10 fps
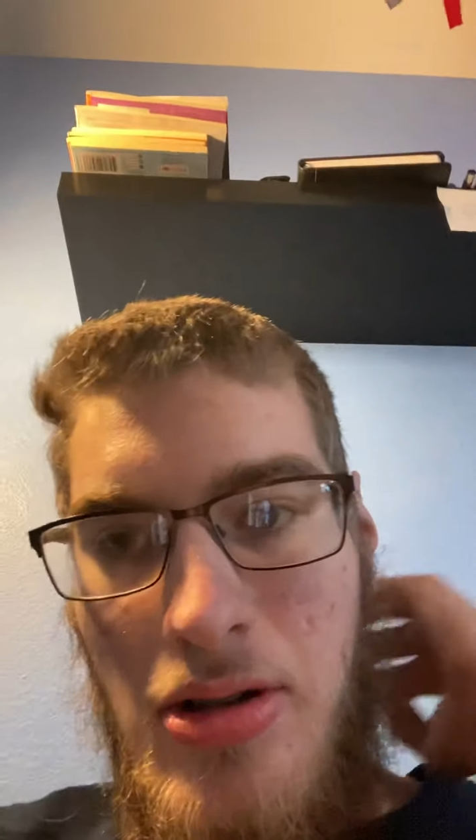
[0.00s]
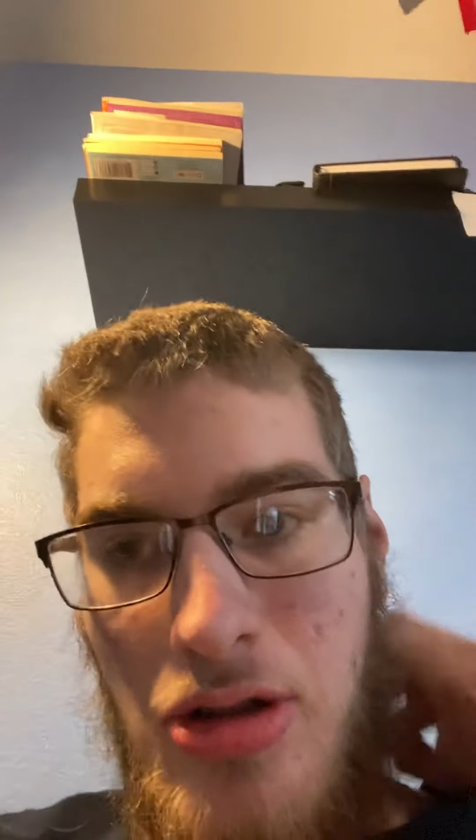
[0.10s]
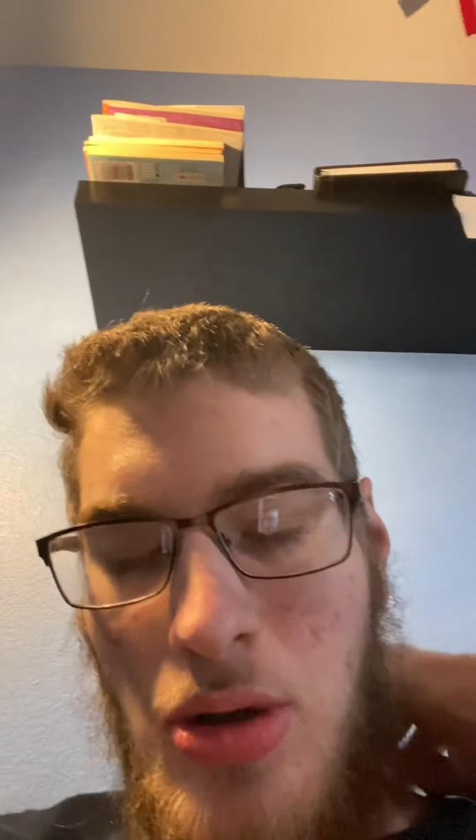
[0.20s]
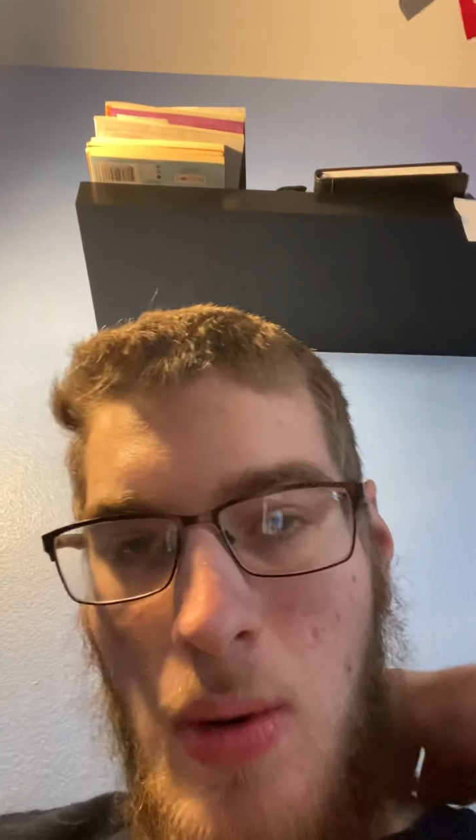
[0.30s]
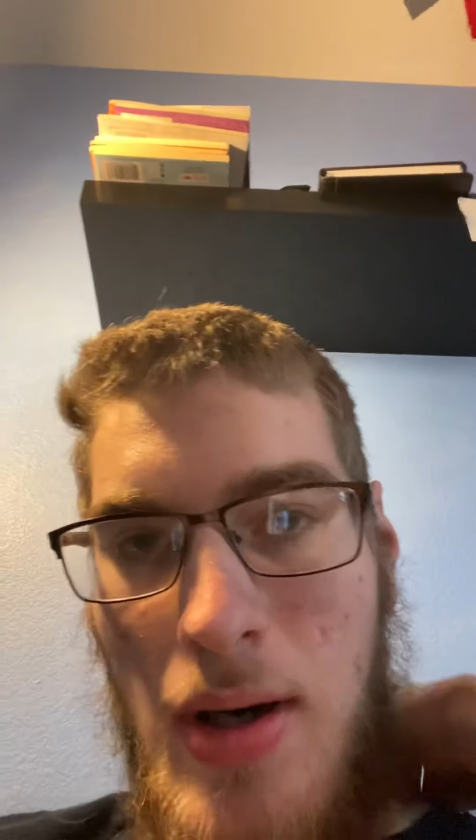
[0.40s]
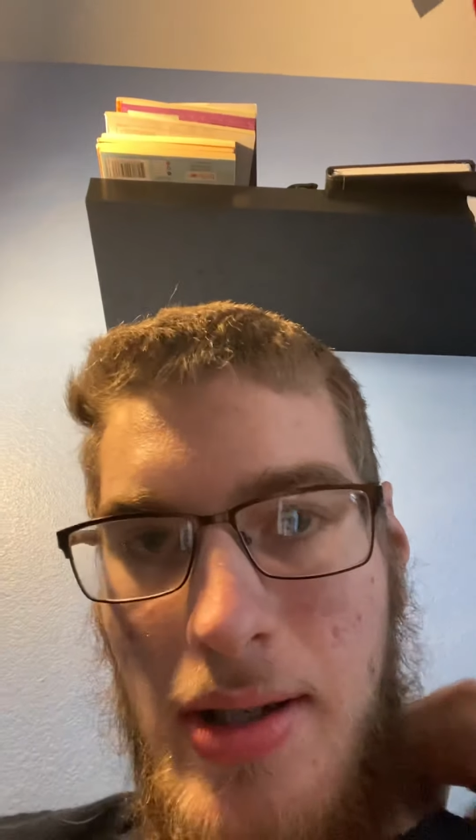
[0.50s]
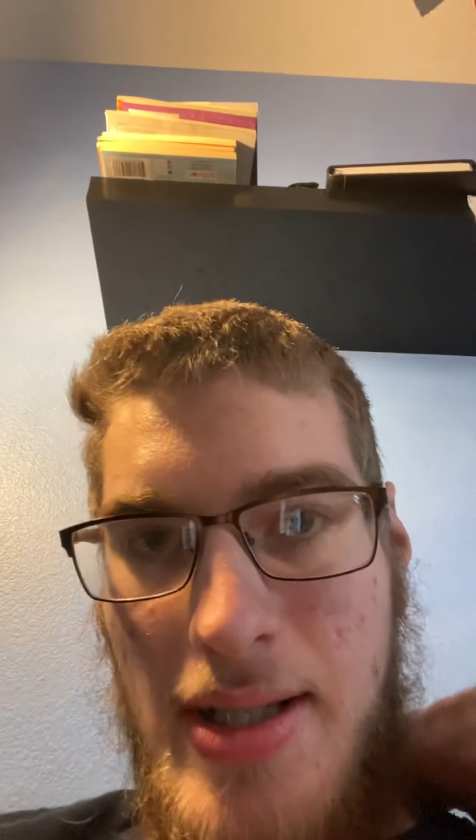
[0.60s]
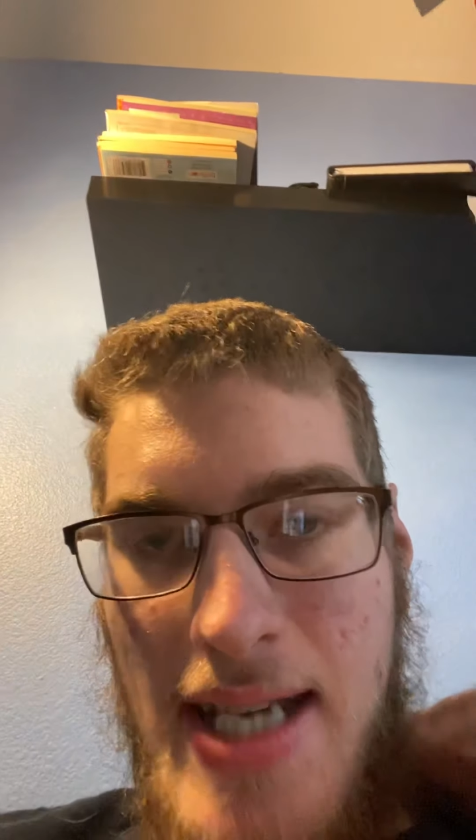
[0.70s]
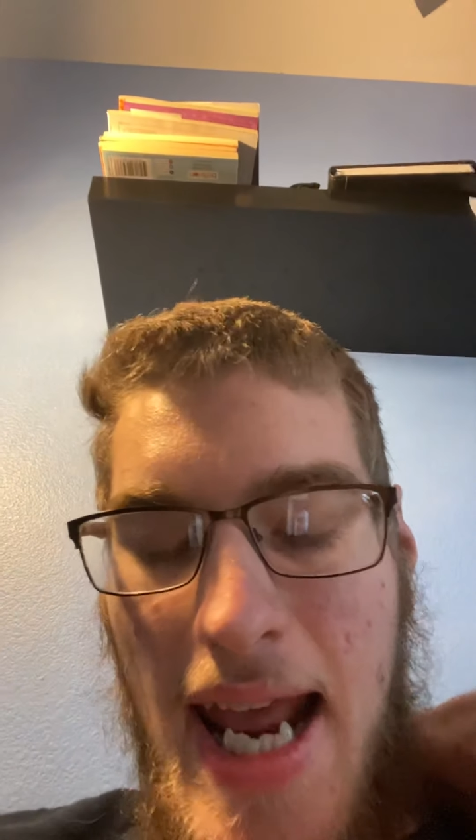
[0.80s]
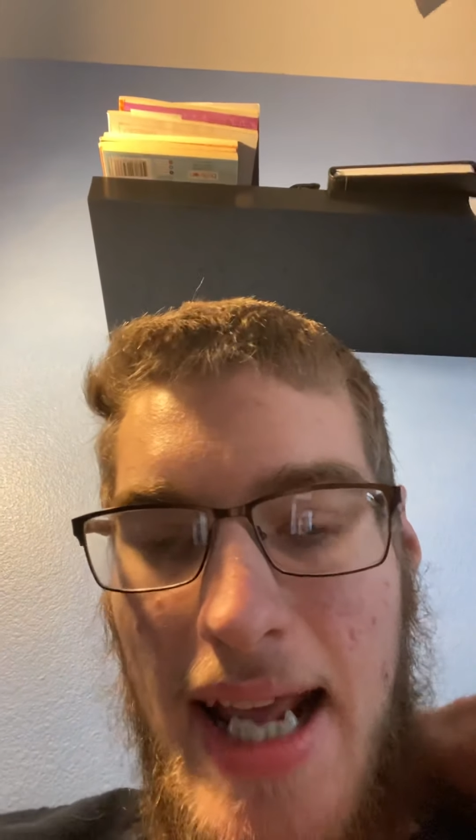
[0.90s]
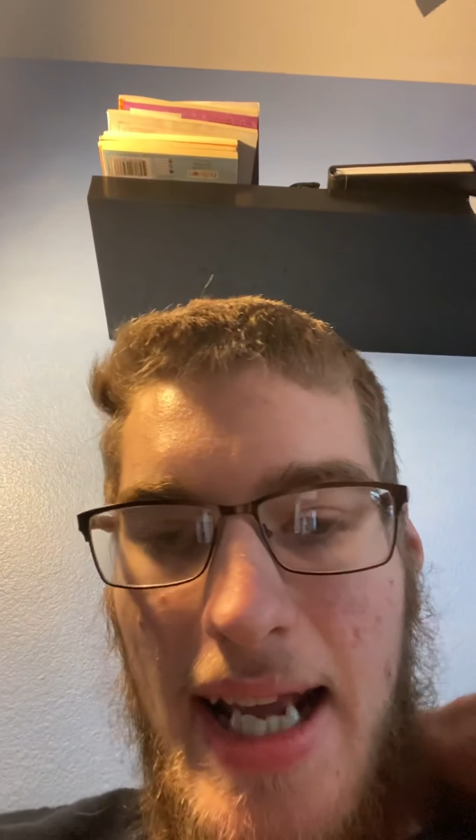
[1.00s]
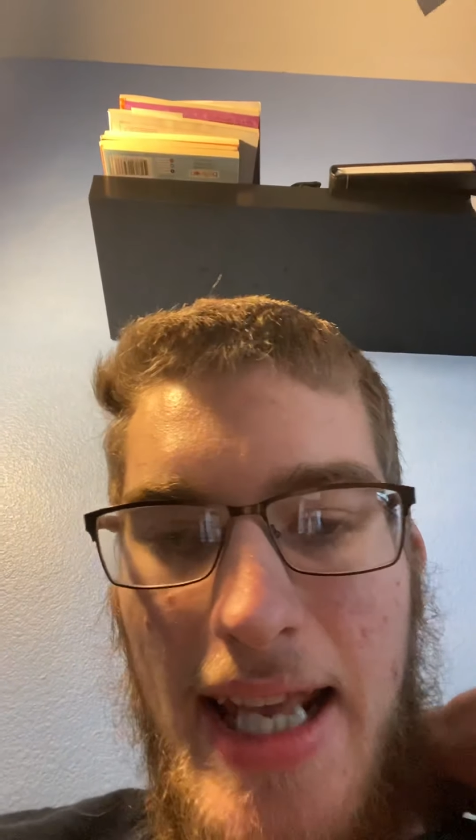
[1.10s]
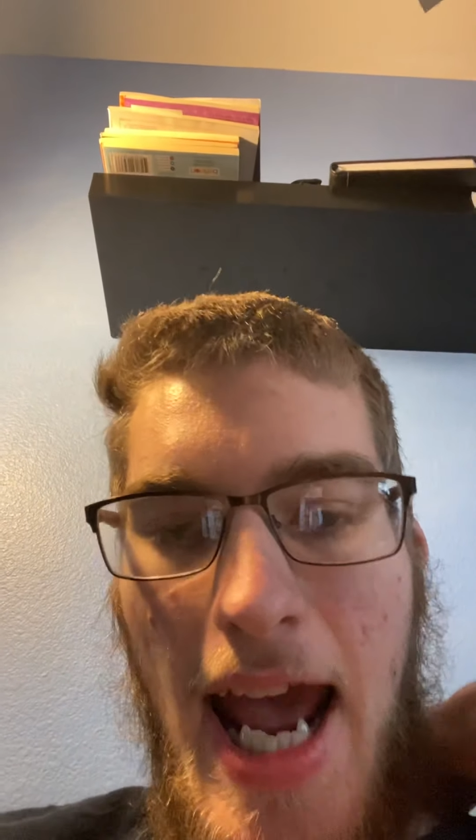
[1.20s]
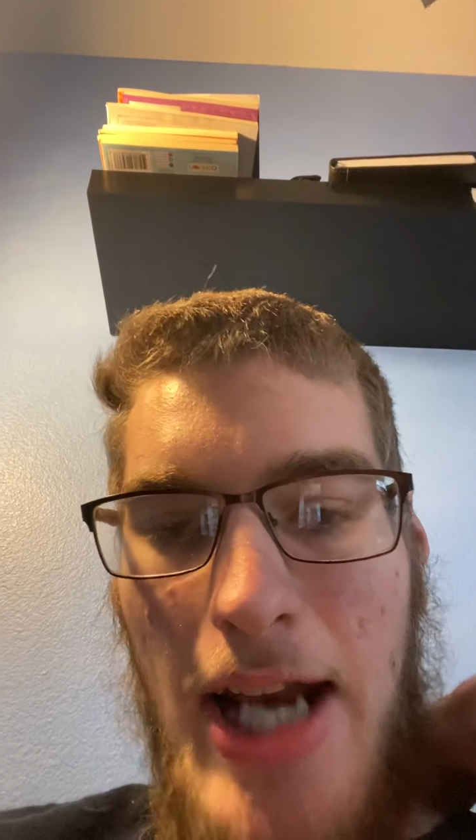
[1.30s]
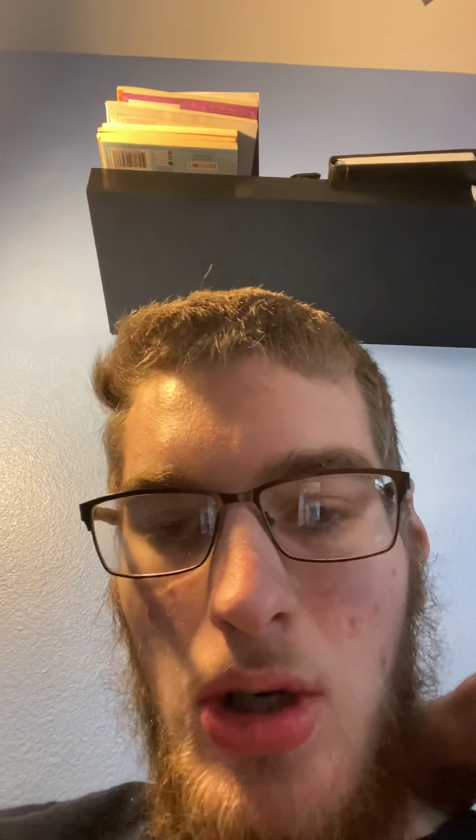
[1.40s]
to take a
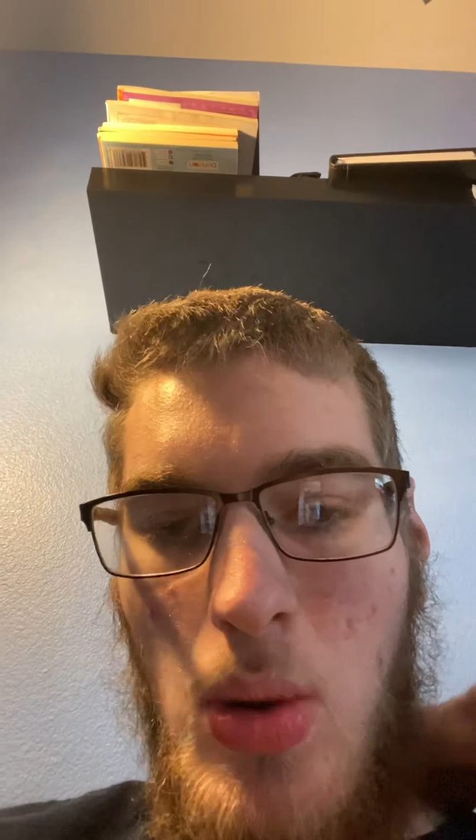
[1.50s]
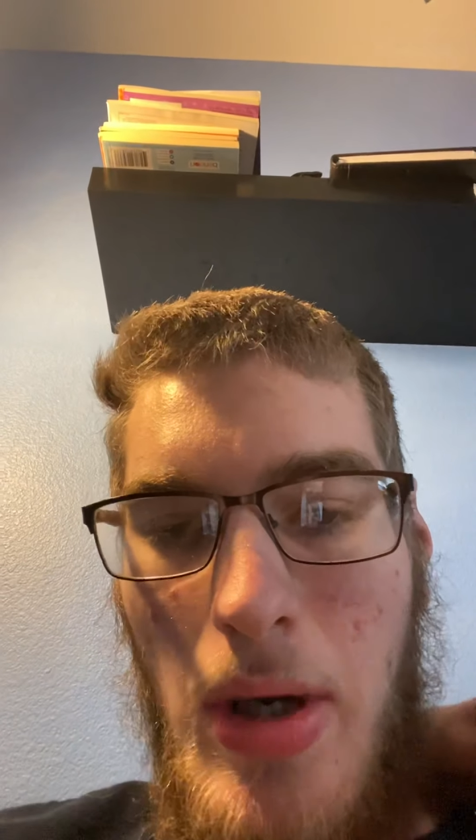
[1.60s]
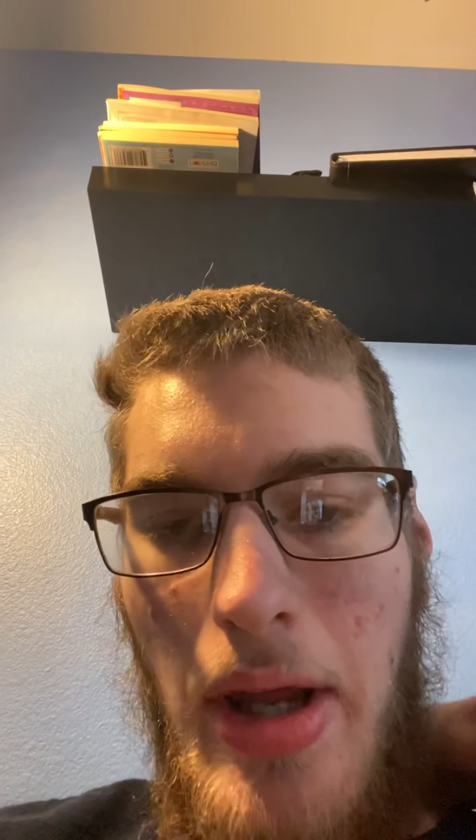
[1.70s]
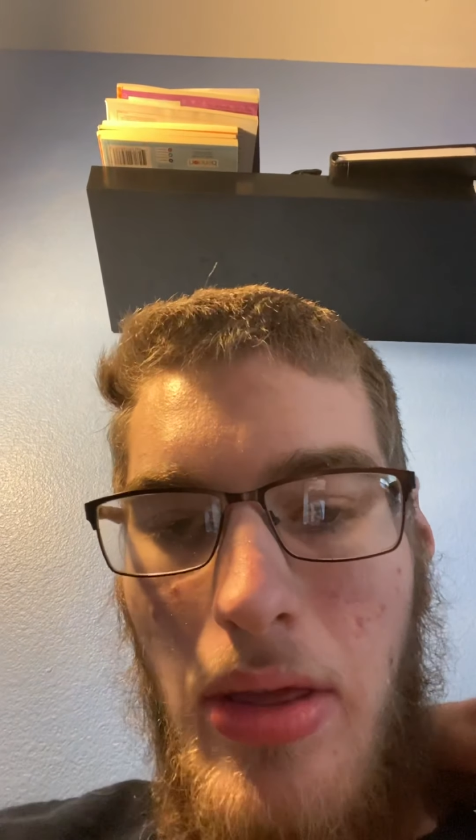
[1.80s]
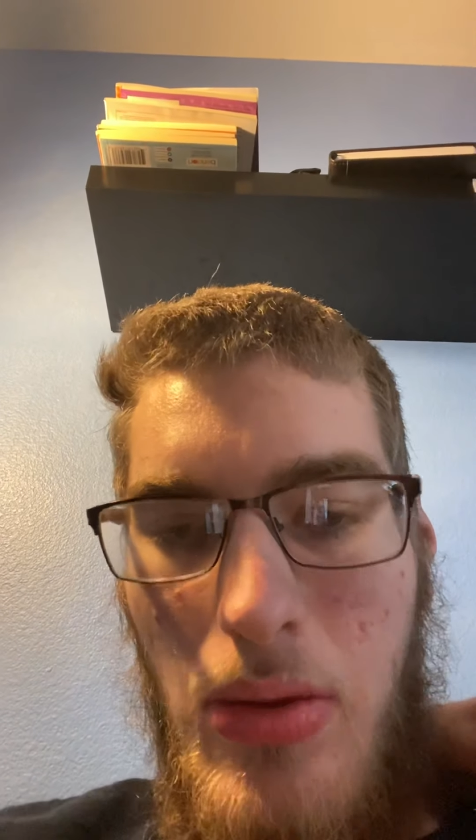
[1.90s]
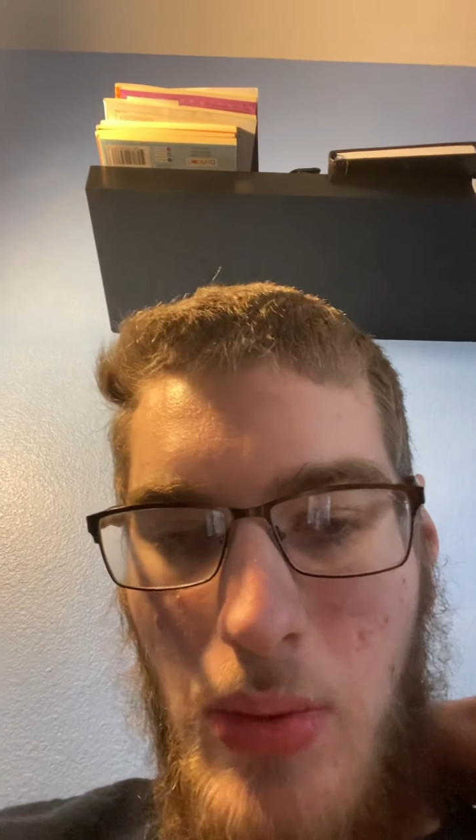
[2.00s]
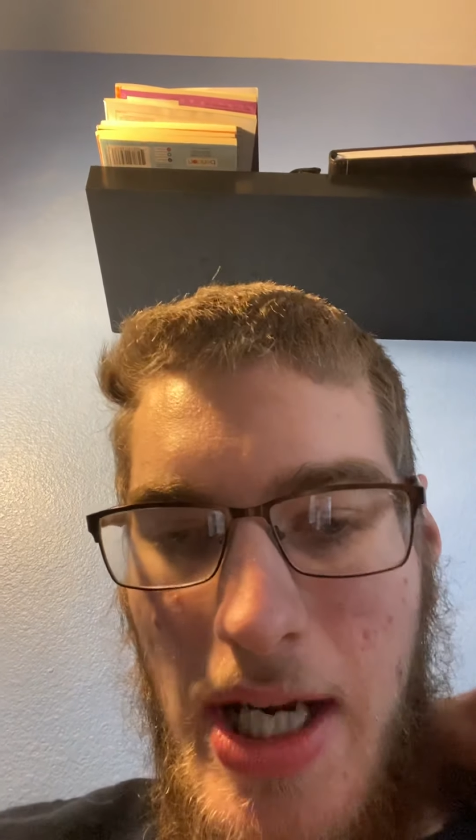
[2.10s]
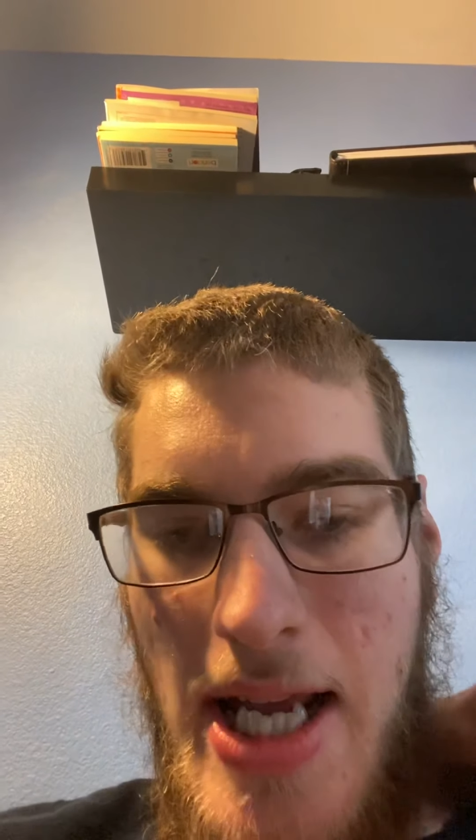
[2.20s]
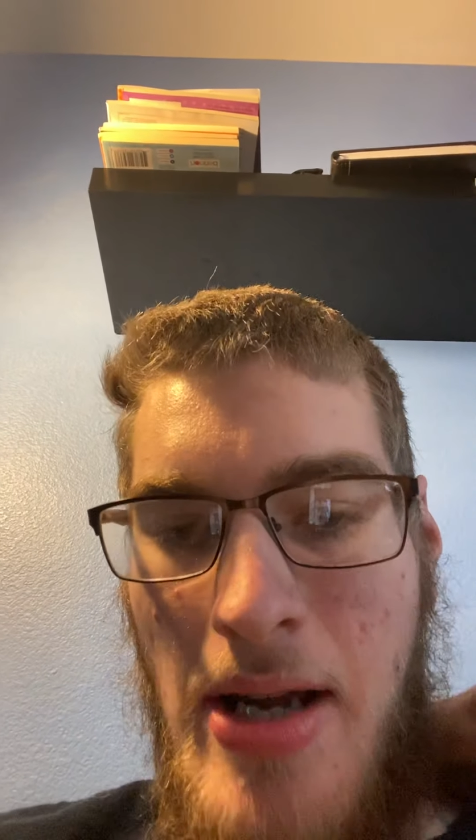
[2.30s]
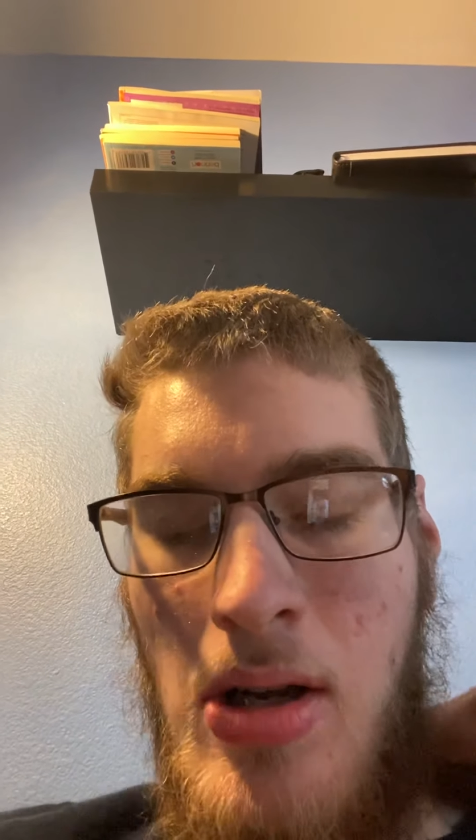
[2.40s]
Category 3,